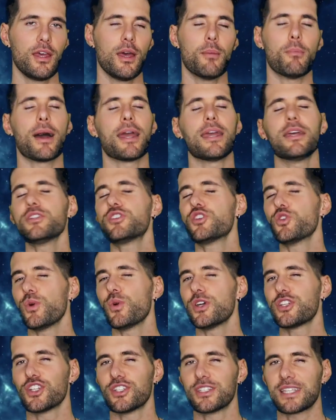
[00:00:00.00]
my
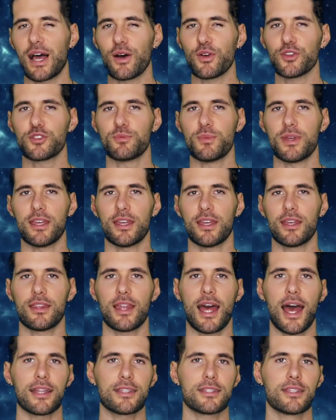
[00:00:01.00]
intuition tells me
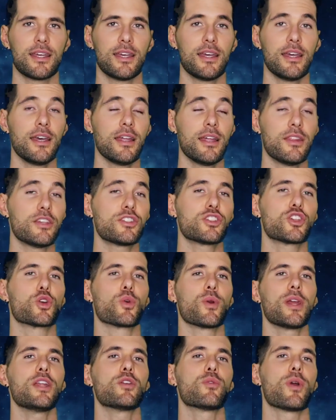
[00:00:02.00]
that this
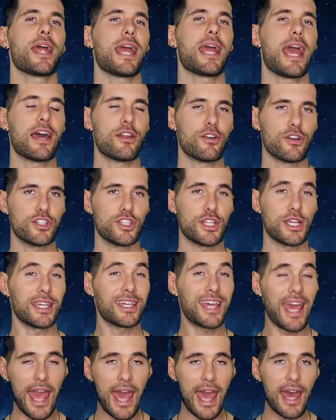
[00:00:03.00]
green ray energy
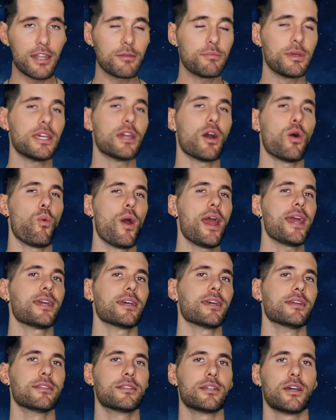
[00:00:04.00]
can be
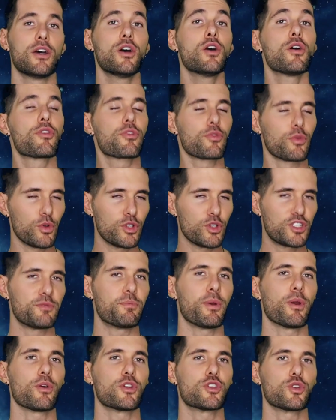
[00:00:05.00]
awakened through
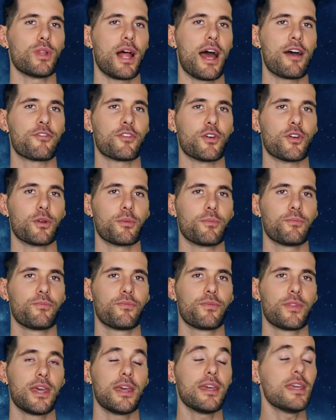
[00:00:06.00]
spiritual effort,
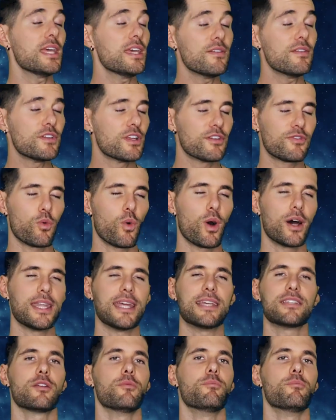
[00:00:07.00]
even if one
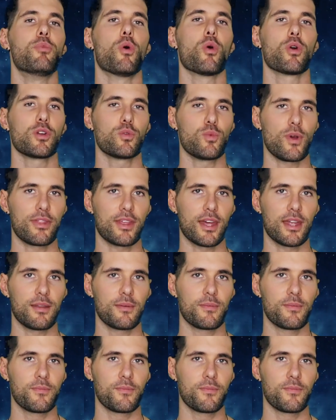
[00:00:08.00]
isn't born with it.